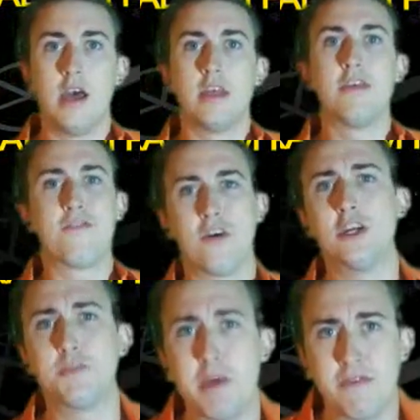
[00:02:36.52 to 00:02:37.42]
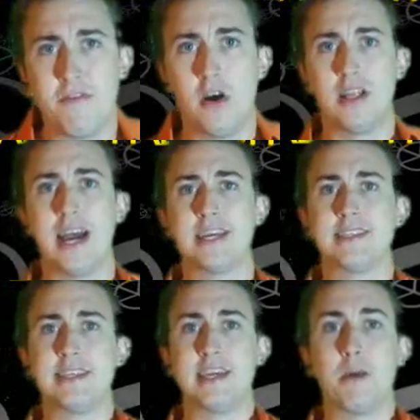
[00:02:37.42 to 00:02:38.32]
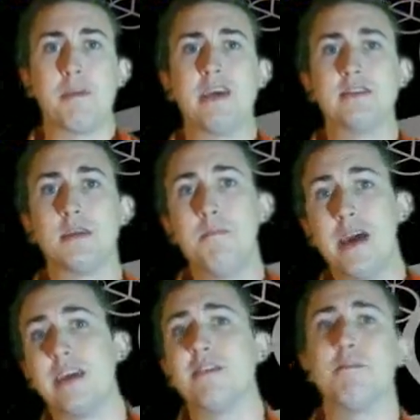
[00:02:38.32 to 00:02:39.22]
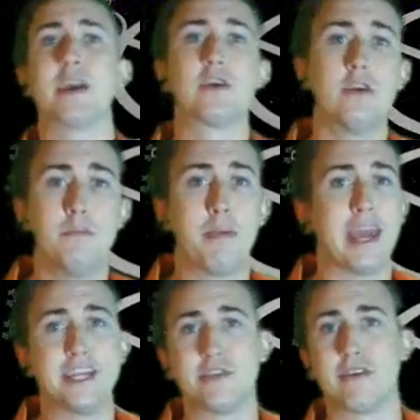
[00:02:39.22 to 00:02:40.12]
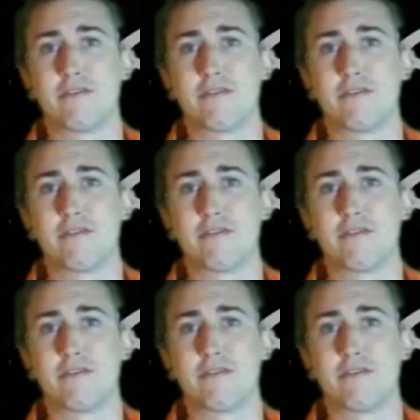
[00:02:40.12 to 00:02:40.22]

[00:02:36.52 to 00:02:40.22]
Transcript: The first pitfall I see appeals to many of my good patriot